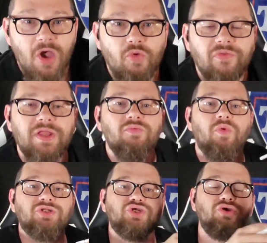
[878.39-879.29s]
well, then
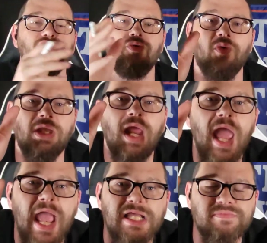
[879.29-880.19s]
what you're doing
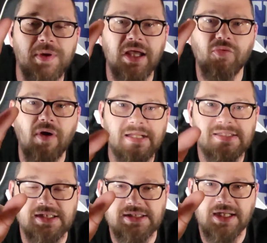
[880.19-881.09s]
is being
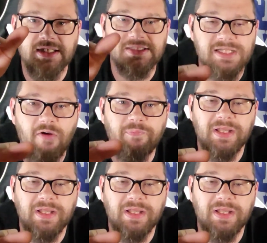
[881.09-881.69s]
racist in itself,